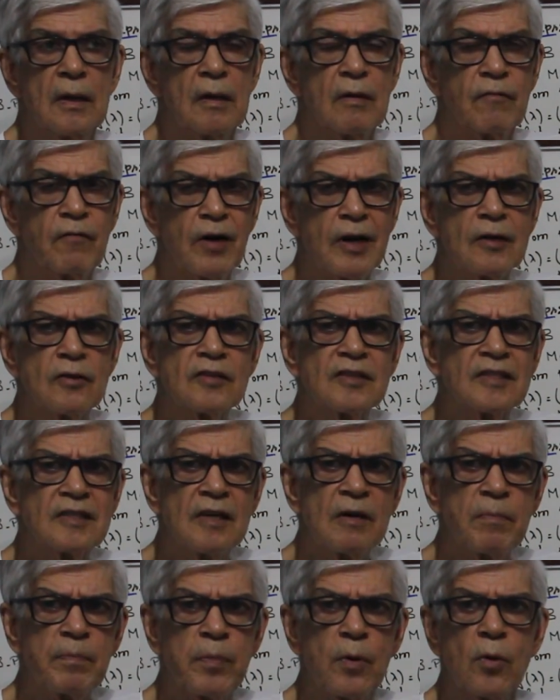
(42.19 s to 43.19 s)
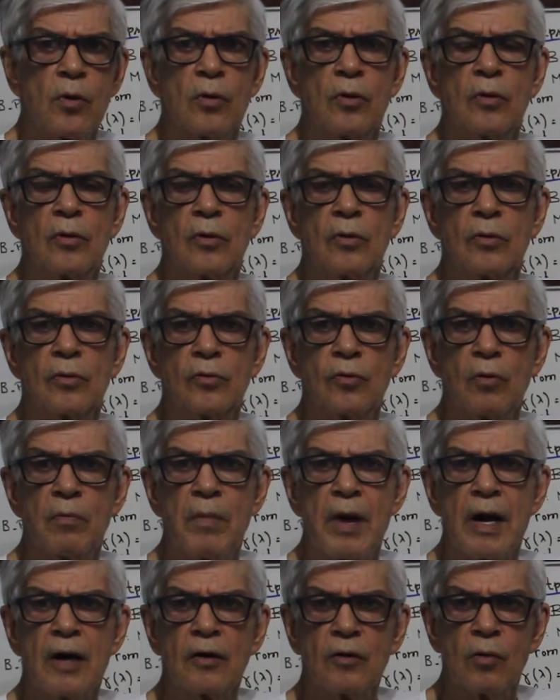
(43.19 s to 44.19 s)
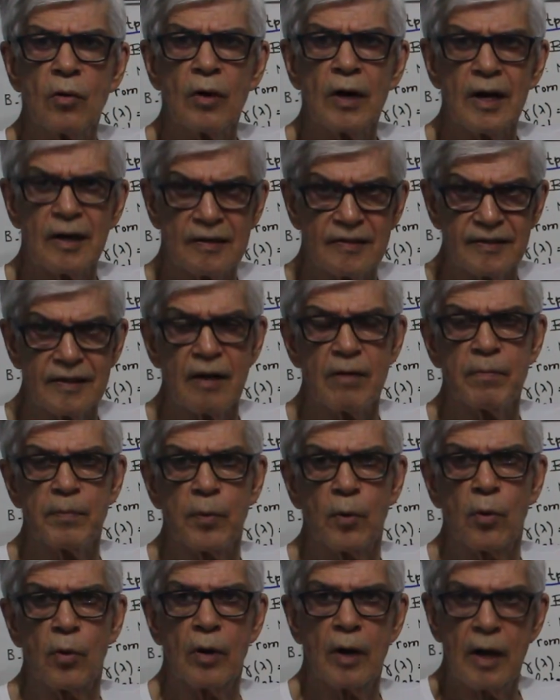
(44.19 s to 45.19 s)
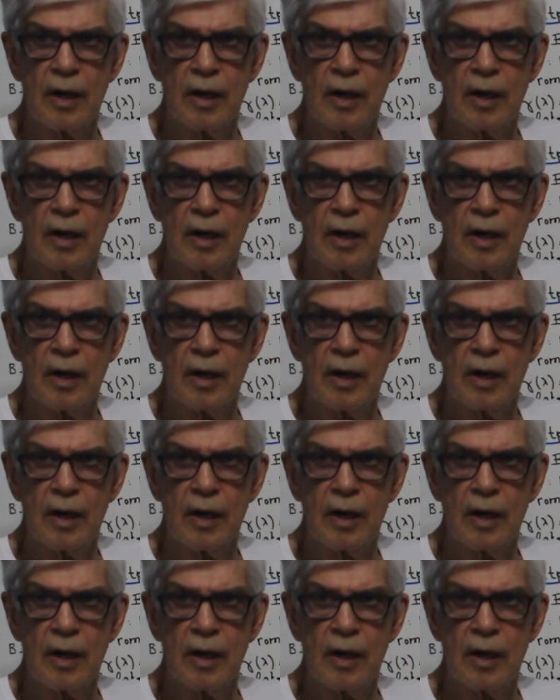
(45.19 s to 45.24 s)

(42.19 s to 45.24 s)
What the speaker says: a very simple numerical example,